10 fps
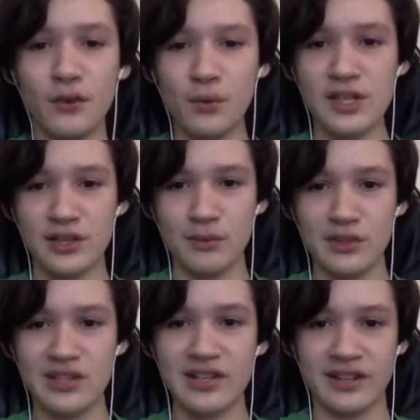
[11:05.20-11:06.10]
the wizard
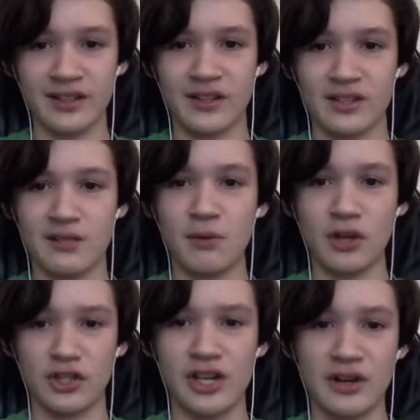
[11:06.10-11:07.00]
was sitting on a
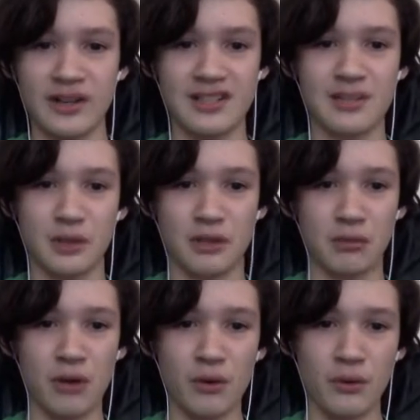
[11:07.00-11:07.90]
small chair next to a
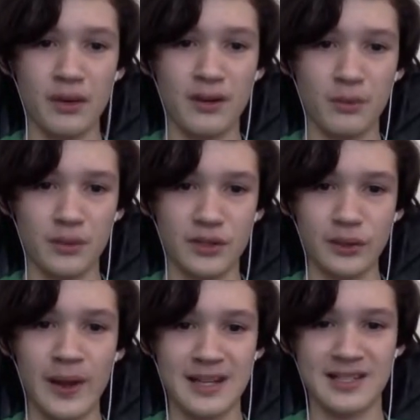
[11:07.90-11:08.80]
throne with the
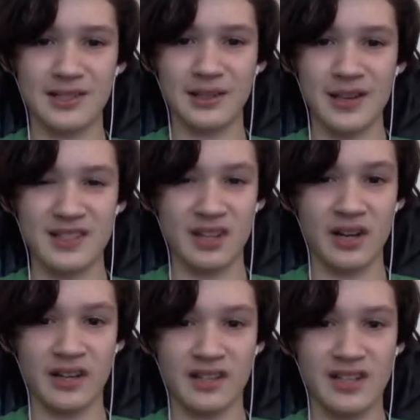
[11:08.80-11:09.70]
last slice
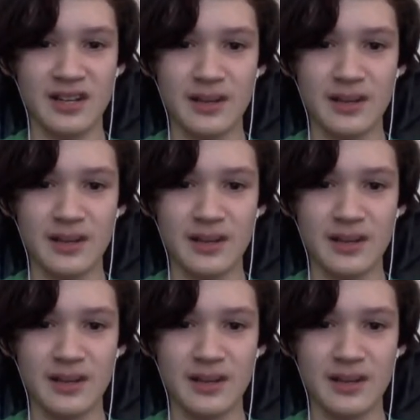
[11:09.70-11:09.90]
on it.